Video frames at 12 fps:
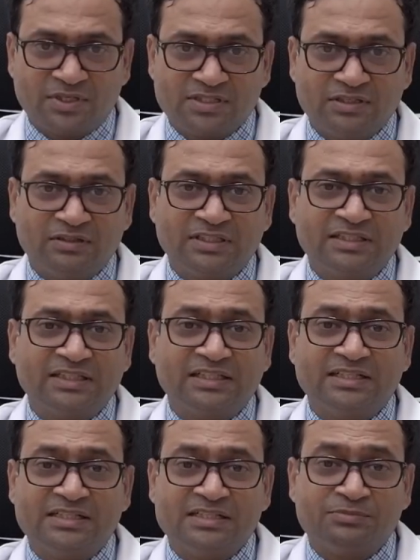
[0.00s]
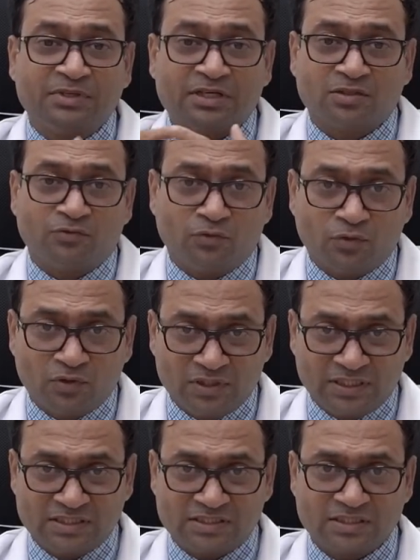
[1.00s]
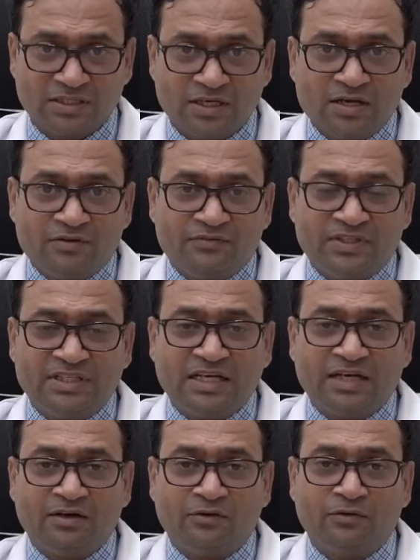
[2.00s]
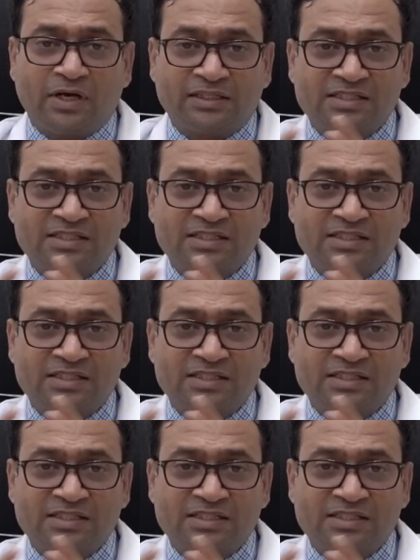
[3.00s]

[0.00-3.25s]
they will think that it is because of old age. When they have other